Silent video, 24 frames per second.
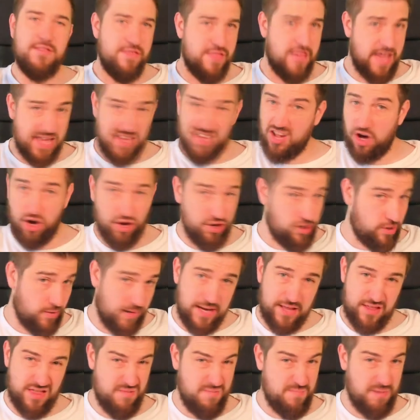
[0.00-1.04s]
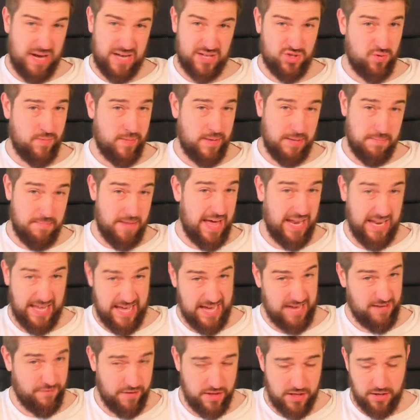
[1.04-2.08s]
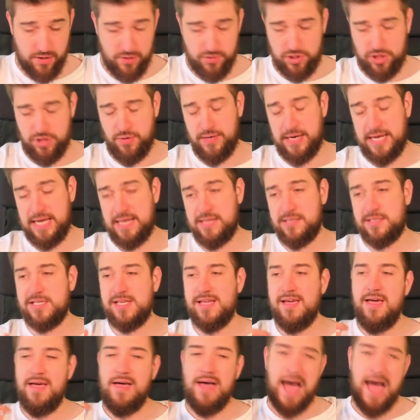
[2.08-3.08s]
They can't do anything back to him in melee for those units,